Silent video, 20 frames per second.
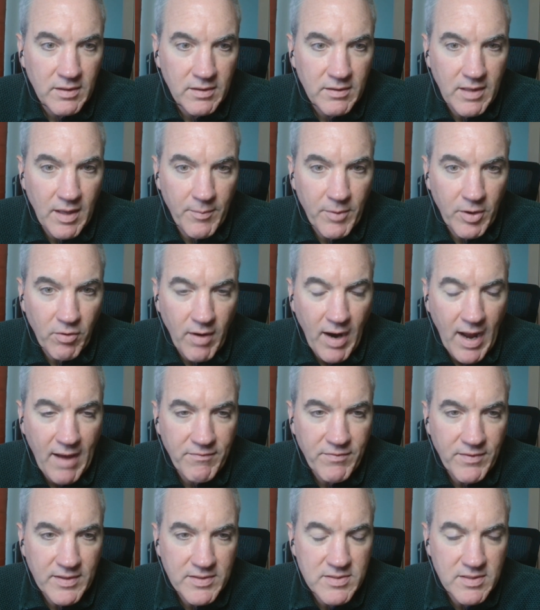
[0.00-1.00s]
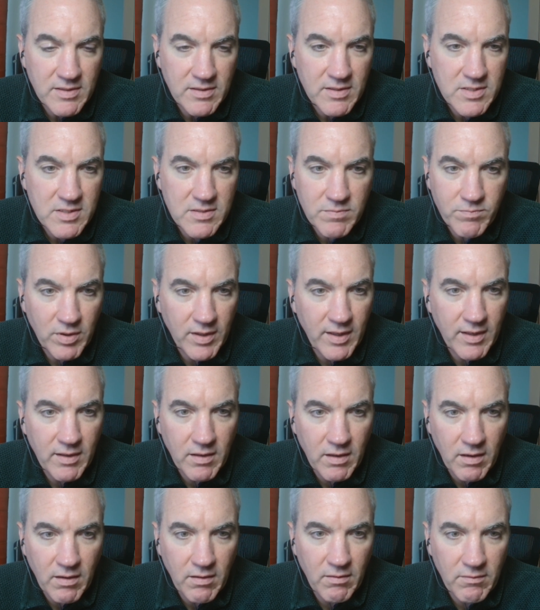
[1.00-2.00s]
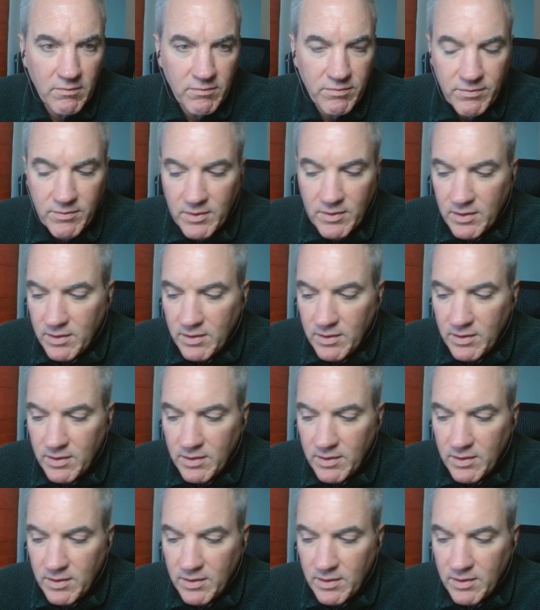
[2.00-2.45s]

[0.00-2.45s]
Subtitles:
demographics and the split of,